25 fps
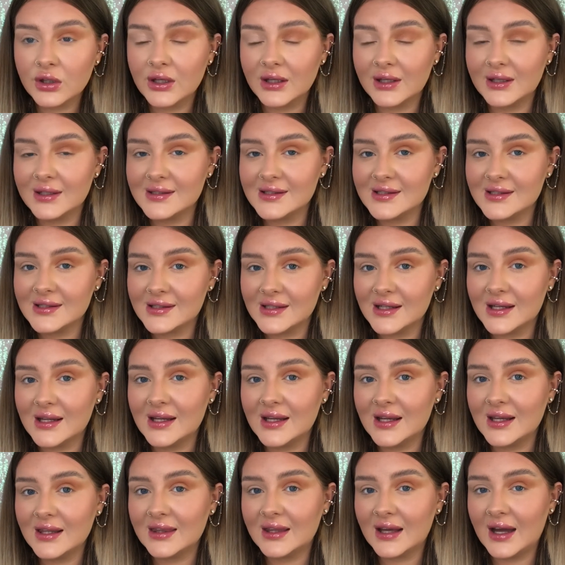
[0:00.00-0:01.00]
can see
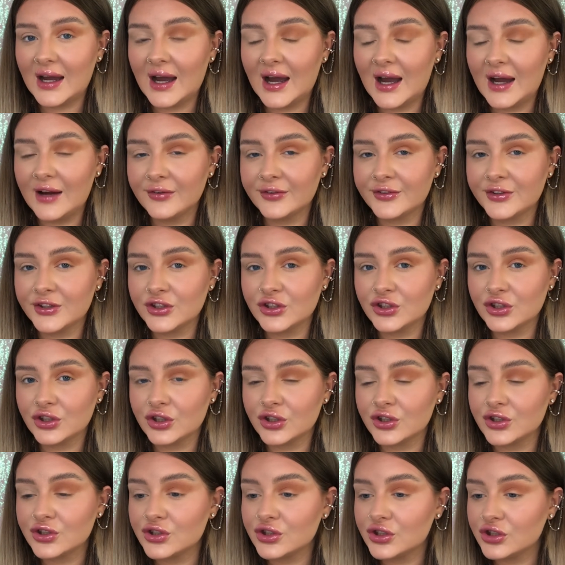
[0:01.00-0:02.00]
that after
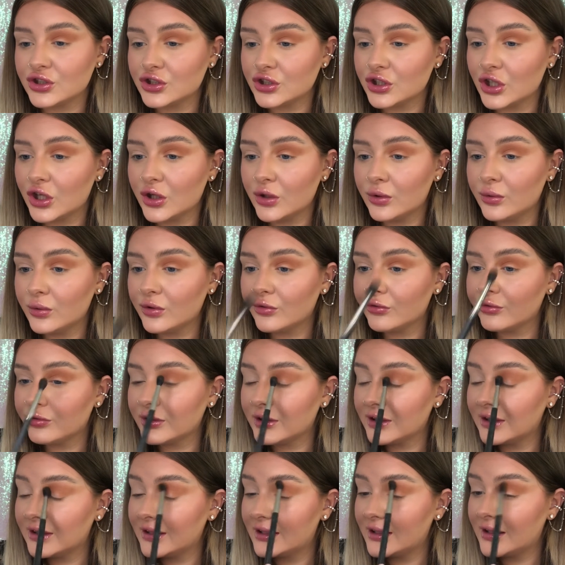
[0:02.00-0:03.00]
just 2
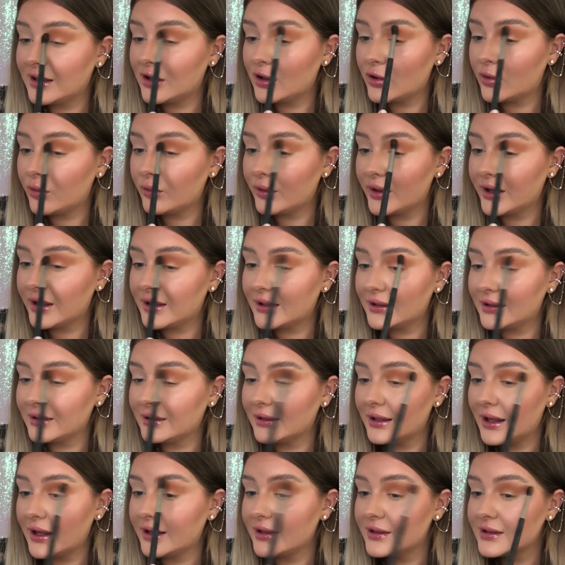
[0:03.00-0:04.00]
really quick
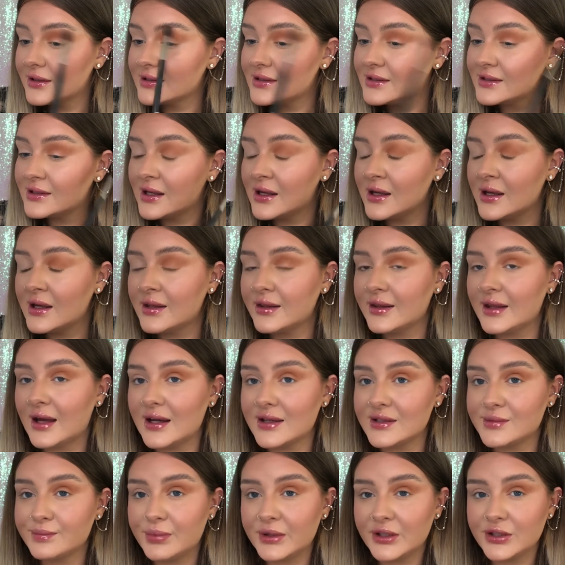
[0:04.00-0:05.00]
layers, that has
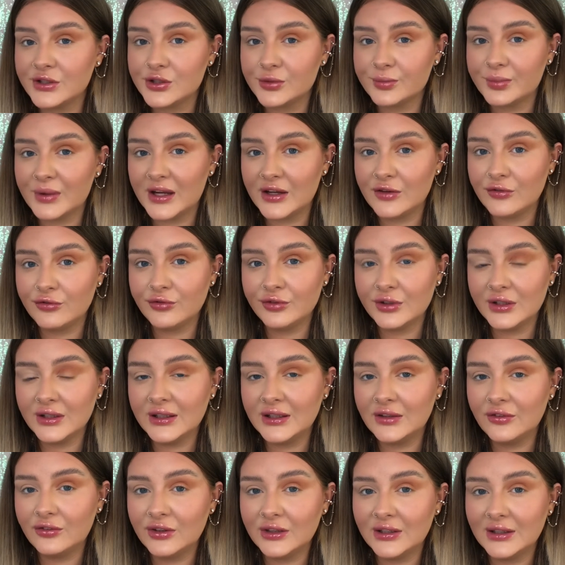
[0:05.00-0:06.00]
built up a really
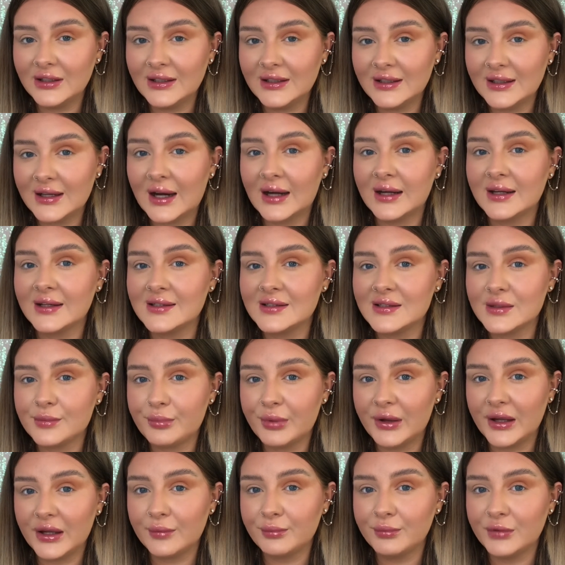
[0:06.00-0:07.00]
nice
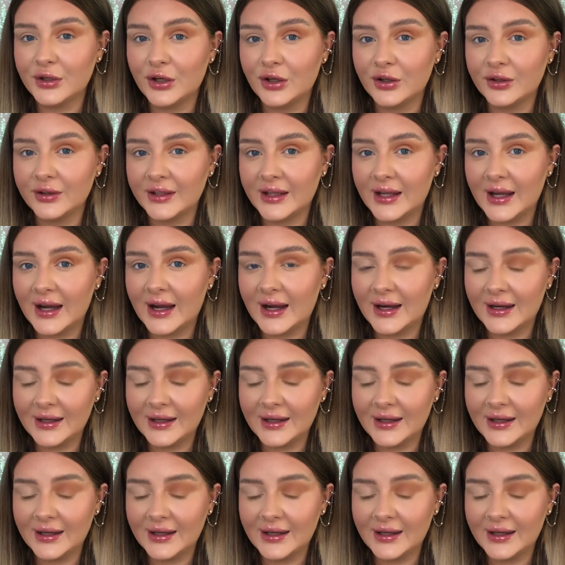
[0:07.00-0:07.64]
pigment on the eye.